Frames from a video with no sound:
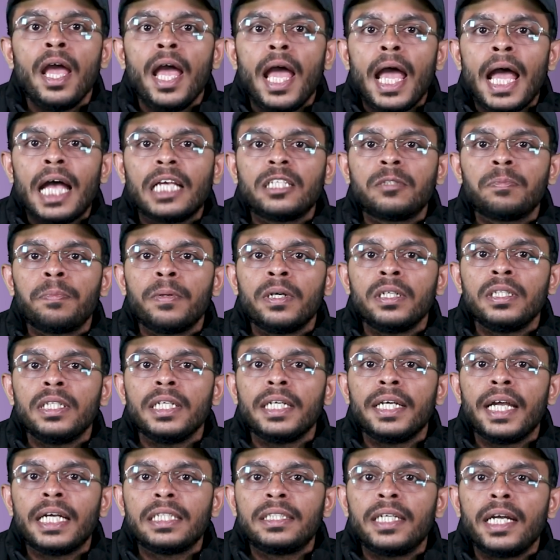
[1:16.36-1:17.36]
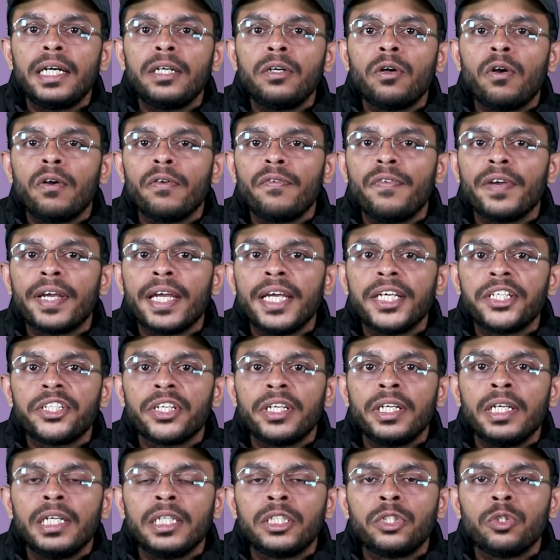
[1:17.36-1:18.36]
As per the Gazette
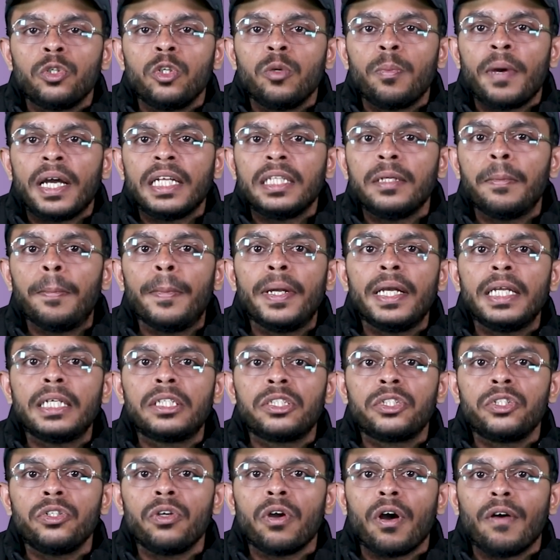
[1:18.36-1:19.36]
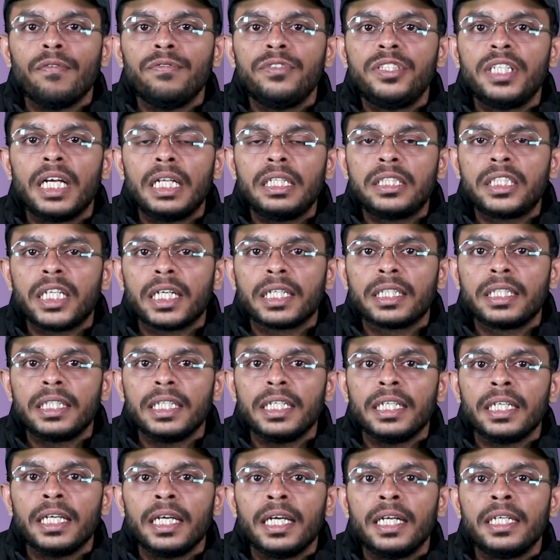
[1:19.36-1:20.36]
notification issued by the Ministry of Jal
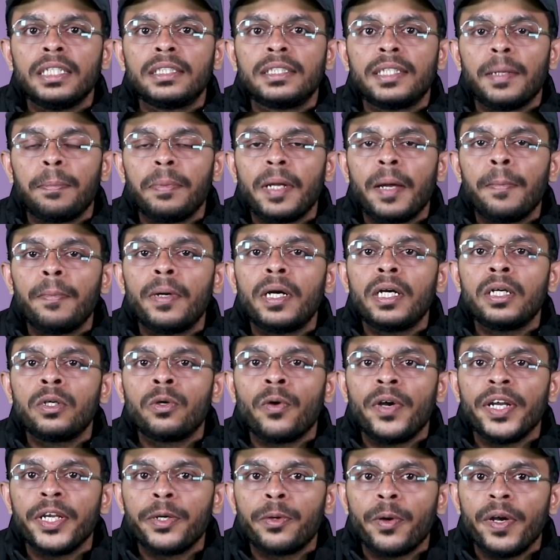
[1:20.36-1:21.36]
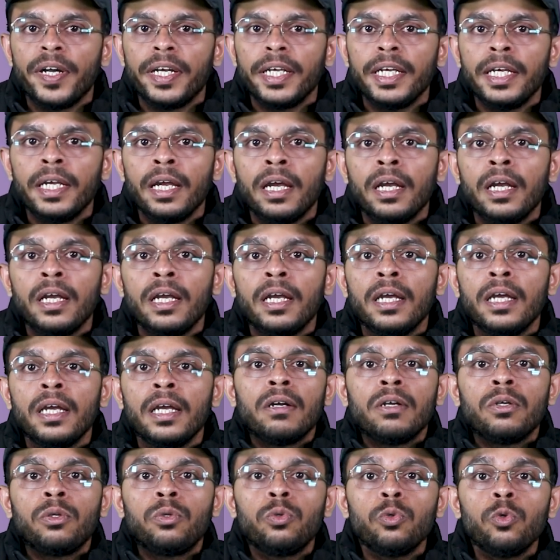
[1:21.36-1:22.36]
Shakti in September 2020,
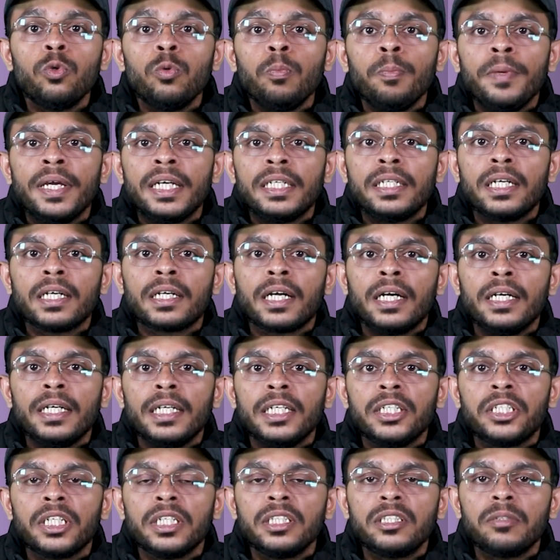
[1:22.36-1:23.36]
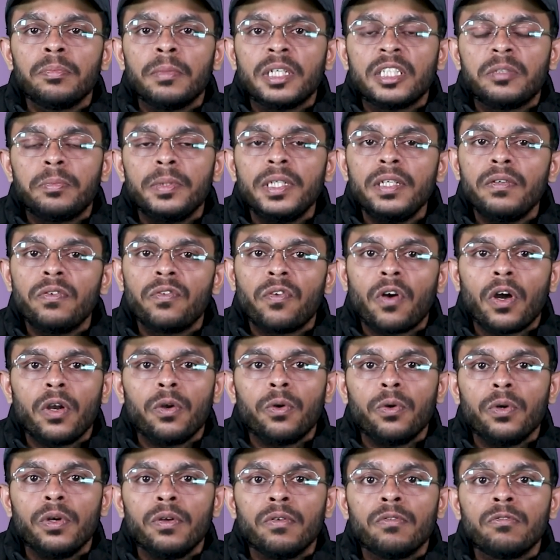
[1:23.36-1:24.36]
two major conditions must be
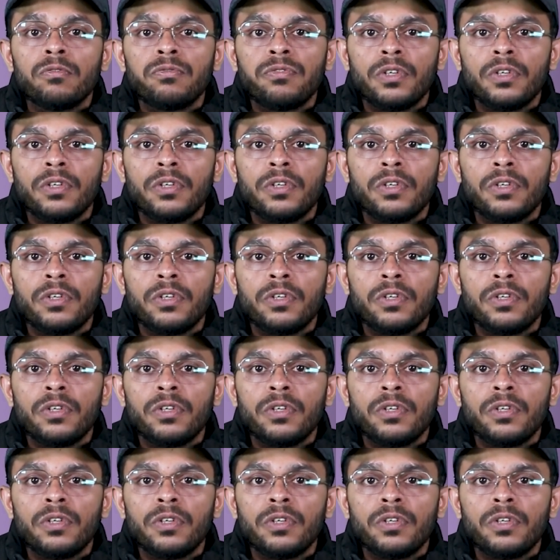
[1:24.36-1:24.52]
followed.